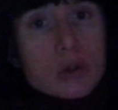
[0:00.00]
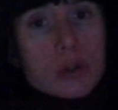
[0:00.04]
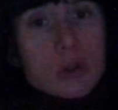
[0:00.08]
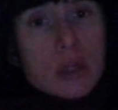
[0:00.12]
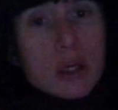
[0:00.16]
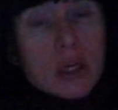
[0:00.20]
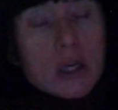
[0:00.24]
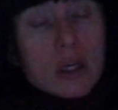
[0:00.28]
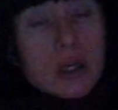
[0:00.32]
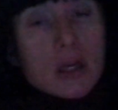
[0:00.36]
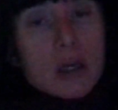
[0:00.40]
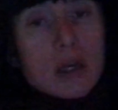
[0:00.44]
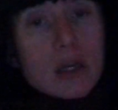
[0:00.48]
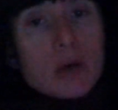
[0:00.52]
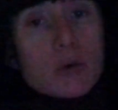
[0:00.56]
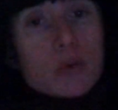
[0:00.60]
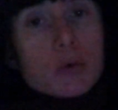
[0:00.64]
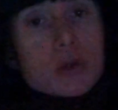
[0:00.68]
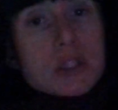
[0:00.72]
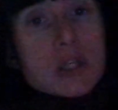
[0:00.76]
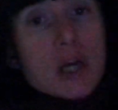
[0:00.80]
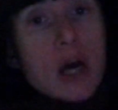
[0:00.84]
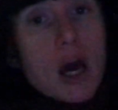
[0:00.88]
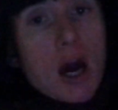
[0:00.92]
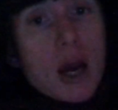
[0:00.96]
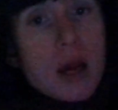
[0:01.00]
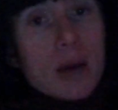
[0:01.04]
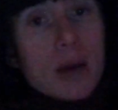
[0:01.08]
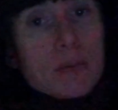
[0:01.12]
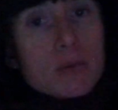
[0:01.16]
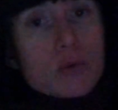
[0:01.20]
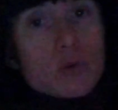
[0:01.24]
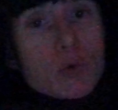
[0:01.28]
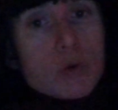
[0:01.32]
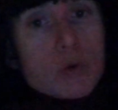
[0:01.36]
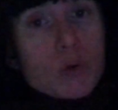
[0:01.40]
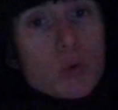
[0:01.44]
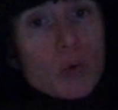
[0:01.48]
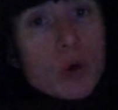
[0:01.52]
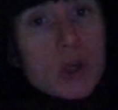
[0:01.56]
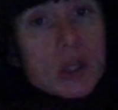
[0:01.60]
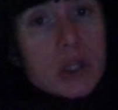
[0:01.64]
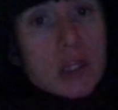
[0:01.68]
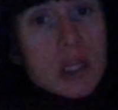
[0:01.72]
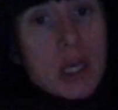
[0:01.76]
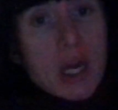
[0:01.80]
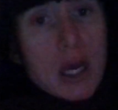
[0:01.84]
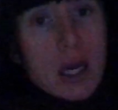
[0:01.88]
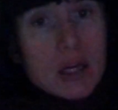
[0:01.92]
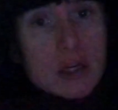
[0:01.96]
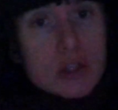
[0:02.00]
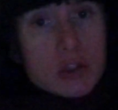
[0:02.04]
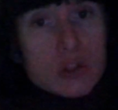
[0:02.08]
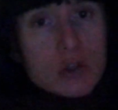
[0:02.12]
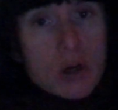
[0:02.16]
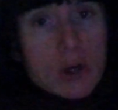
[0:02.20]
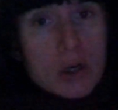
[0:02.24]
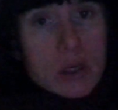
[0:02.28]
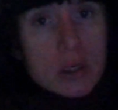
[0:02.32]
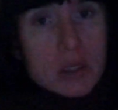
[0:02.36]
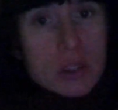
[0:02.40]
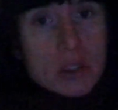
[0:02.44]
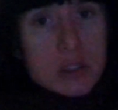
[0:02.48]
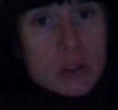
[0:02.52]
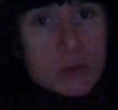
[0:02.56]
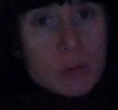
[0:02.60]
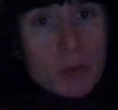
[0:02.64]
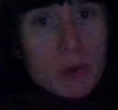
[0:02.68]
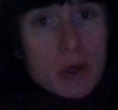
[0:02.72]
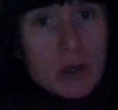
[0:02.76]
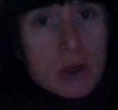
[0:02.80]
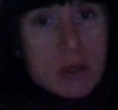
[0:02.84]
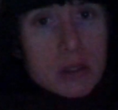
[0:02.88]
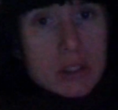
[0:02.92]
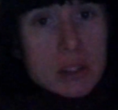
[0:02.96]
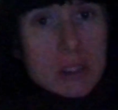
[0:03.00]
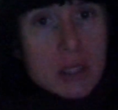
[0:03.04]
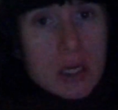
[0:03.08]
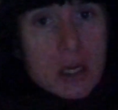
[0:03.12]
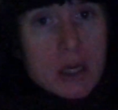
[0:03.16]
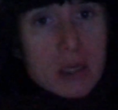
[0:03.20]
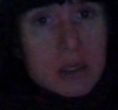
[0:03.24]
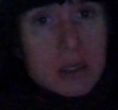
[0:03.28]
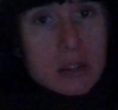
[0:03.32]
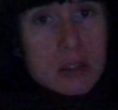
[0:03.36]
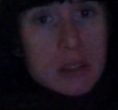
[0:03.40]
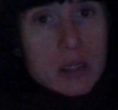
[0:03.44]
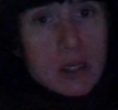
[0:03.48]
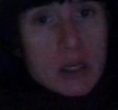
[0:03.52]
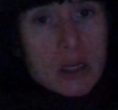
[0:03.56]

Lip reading: Like, it was timed with what the ex-narc and his parents said,